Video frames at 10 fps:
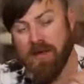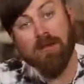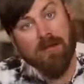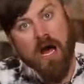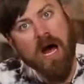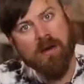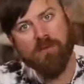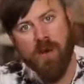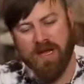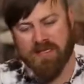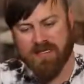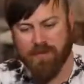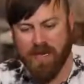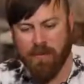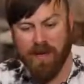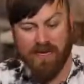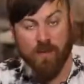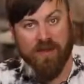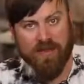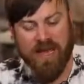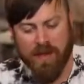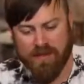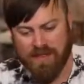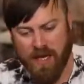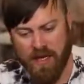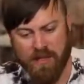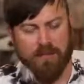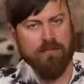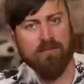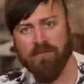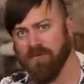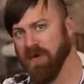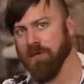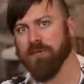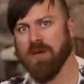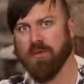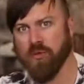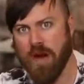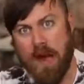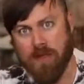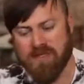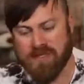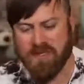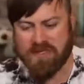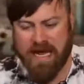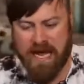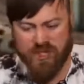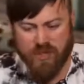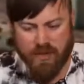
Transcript: a lot of ways to make money with Amazon, and feel free to browse these at your